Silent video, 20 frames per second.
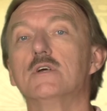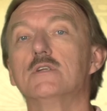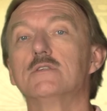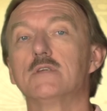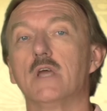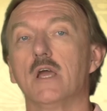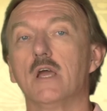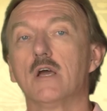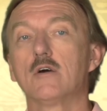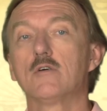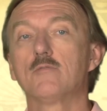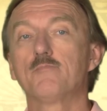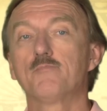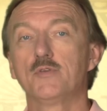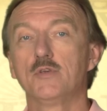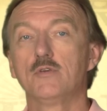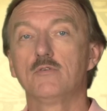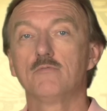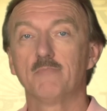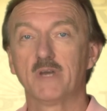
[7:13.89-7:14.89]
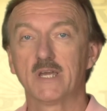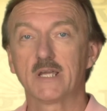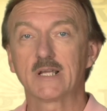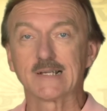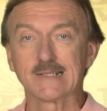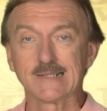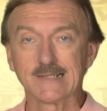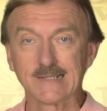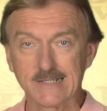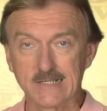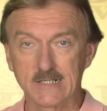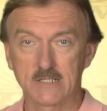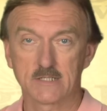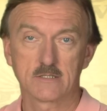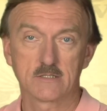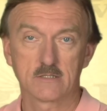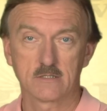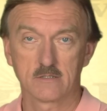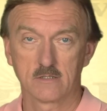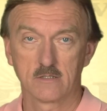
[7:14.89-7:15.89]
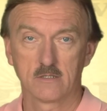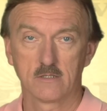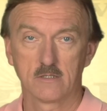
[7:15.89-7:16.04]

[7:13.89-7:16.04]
to help you make a list